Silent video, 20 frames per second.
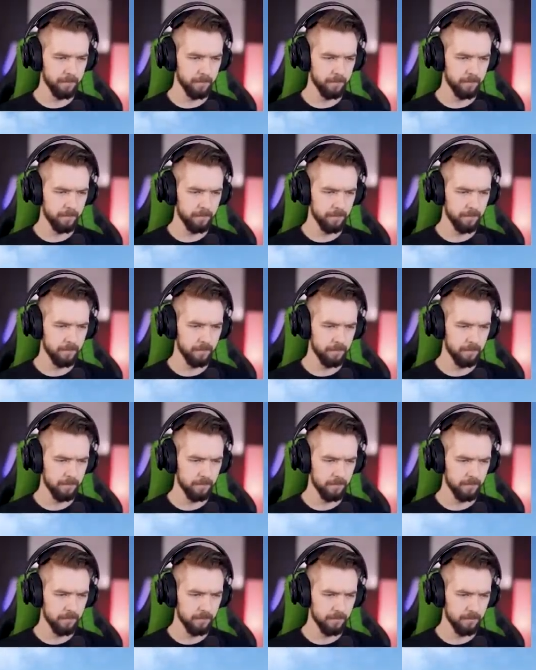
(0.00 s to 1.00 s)

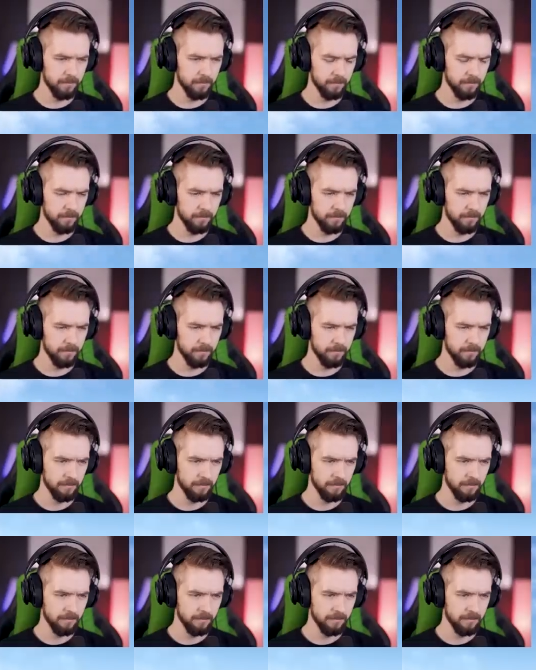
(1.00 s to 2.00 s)

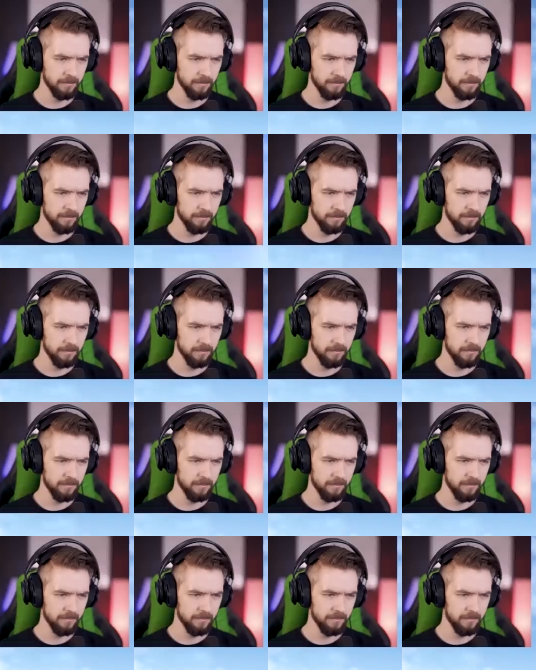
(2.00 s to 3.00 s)

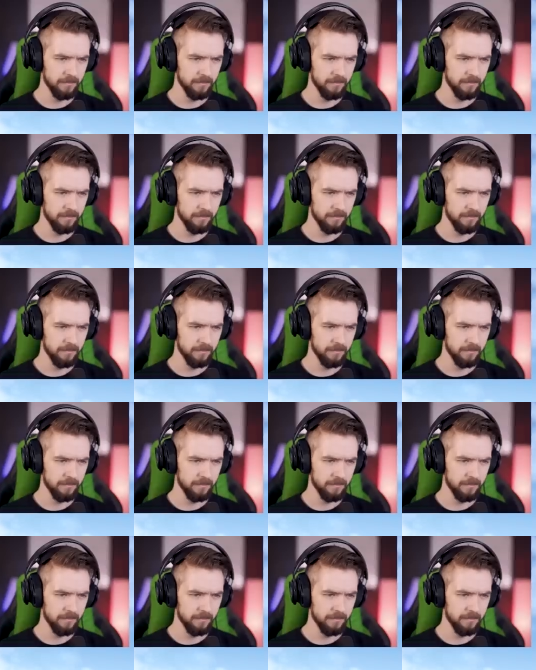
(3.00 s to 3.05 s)
No one is speaking in this clip.